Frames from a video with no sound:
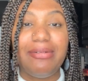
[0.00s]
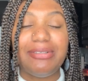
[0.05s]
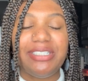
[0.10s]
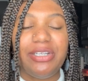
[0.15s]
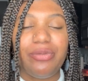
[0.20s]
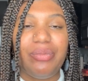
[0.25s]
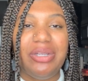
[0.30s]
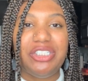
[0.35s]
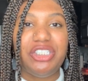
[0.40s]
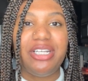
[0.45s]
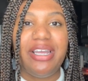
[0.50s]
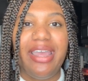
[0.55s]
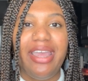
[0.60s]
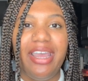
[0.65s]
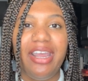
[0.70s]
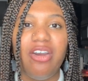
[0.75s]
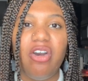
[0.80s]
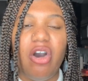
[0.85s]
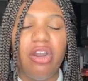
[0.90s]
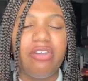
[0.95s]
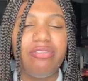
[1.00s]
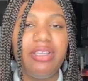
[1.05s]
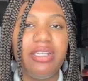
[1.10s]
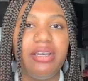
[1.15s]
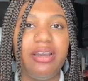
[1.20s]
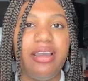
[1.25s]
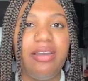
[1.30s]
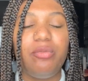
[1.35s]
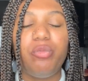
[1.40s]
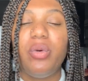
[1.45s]
I was like, we should air all
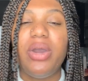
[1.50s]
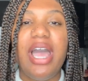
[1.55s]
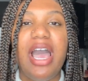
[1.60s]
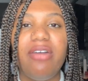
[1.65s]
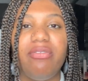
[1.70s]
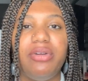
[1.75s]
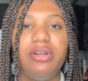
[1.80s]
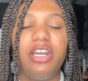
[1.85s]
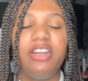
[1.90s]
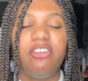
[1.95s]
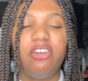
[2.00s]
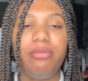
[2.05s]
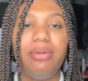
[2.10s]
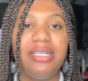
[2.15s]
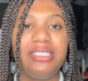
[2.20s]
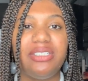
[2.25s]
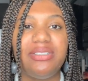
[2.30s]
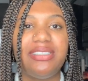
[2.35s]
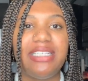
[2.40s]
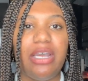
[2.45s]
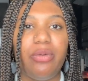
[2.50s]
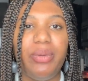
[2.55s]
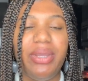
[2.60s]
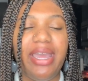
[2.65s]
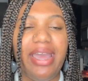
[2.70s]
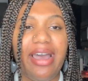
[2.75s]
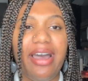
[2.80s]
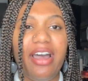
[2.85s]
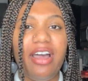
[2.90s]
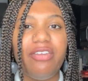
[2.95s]
the whatever Nutty Professors that we
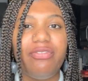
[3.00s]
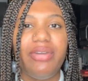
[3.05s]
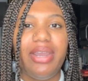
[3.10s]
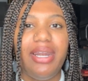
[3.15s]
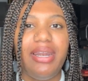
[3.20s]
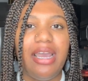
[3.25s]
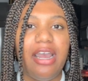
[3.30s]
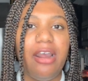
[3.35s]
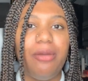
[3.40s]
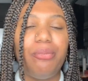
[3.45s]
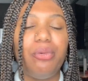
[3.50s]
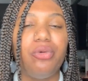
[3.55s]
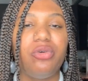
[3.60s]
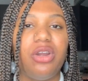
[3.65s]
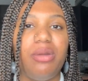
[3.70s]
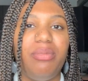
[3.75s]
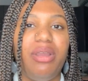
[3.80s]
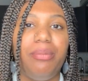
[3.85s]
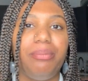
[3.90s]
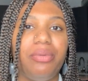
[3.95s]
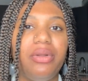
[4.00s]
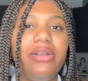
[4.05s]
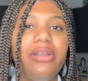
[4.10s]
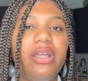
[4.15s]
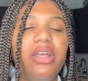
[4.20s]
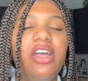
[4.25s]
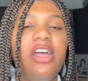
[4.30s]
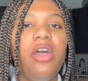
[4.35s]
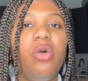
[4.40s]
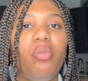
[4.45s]
have in our programming
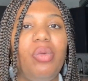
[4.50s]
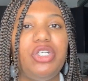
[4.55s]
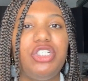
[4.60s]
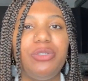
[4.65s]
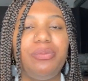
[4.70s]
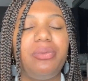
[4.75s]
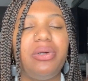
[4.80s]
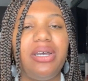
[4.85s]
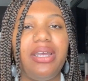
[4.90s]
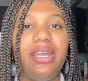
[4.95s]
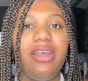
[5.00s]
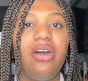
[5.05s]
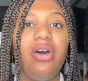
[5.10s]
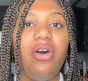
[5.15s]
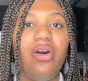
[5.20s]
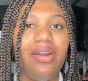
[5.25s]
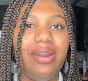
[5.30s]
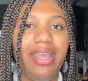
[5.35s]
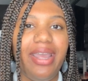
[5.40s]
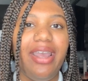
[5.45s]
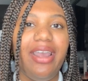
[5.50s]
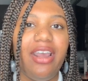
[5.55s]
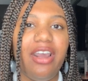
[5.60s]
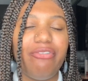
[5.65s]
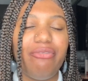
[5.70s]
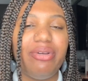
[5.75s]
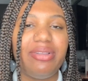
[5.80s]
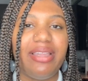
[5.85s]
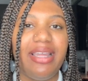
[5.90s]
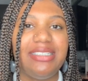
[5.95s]
book, we should put on
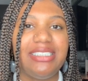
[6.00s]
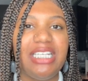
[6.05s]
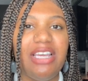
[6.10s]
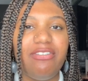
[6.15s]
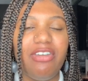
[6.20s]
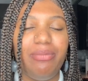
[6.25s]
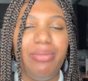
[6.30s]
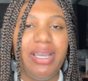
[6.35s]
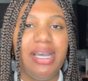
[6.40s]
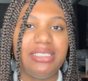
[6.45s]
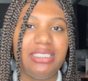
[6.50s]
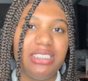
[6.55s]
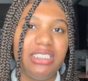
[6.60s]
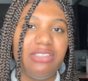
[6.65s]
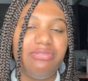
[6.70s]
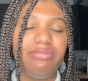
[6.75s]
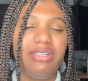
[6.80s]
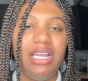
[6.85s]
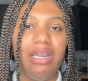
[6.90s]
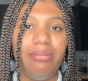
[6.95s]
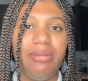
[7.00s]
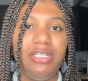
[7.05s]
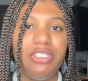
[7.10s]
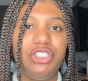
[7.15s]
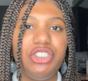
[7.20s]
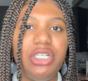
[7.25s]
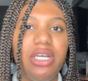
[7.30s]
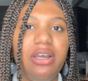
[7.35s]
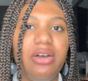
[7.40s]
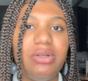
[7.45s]
air for Thanksgiving because it's a family
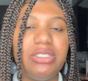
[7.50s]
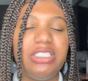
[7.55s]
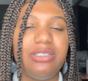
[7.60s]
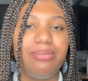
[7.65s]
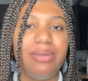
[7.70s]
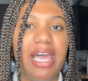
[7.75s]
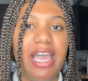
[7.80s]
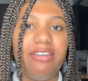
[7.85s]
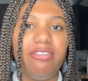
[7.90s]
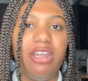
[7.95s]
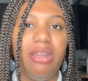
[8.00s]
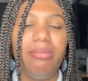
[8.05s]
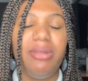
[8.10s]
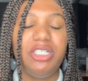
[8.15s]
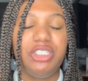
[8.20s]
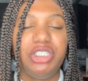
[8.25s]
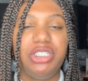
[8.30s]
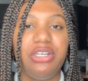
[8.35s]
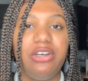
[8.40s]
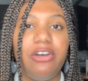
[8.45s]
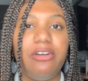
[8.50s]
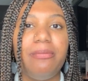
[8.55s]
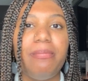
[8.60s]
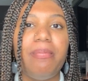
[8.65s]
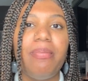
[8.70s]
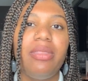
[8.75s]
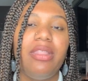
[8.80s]
show, it's a black family show,